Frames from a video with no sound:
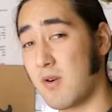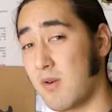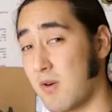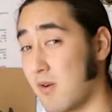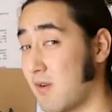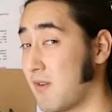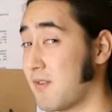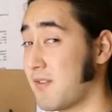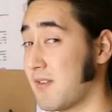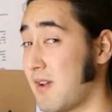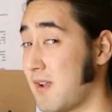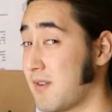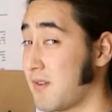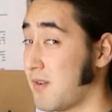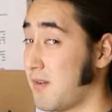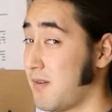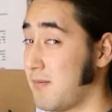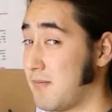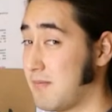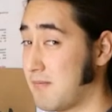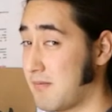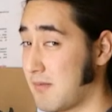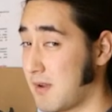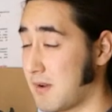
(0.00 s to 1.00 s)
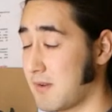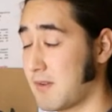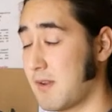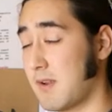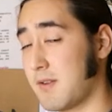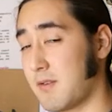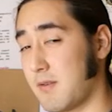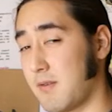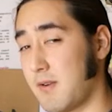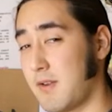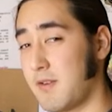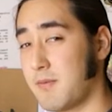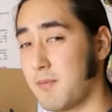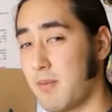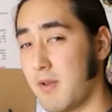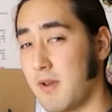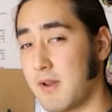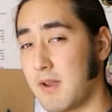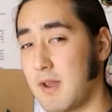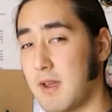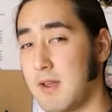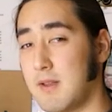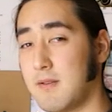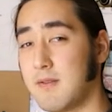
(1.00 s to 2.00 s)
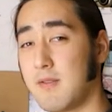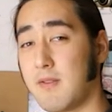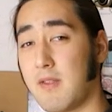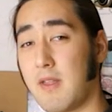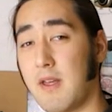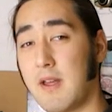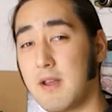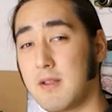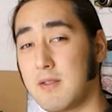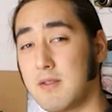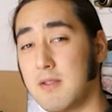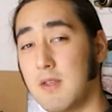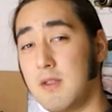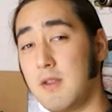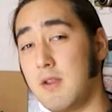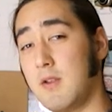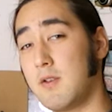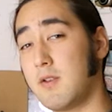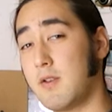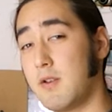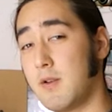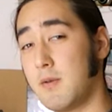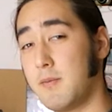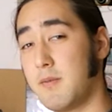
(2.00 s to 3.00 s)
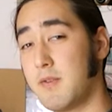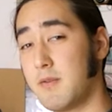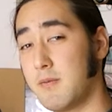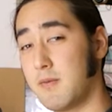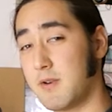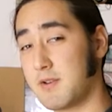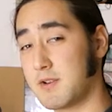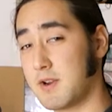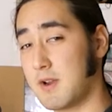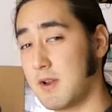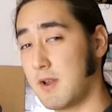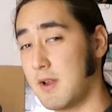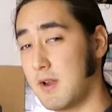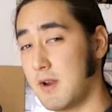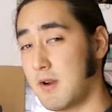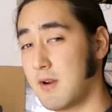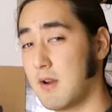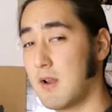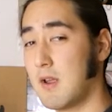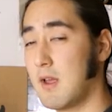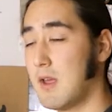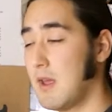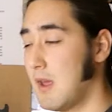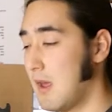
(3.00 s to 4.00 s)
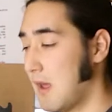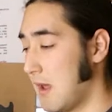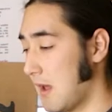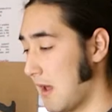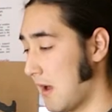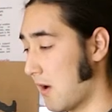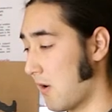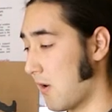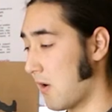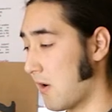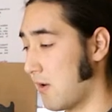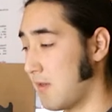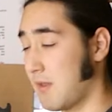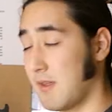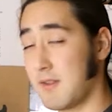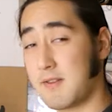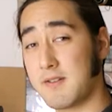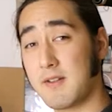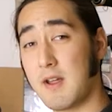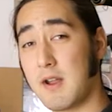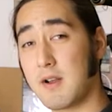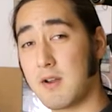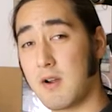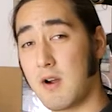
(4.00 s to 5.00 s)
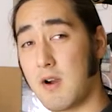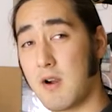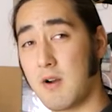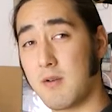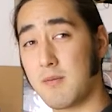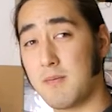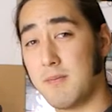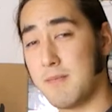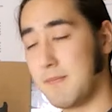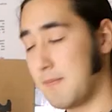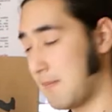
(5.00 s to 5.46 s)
horizontal accessories plug in, like the U-tubes, which are here, or the sidecar.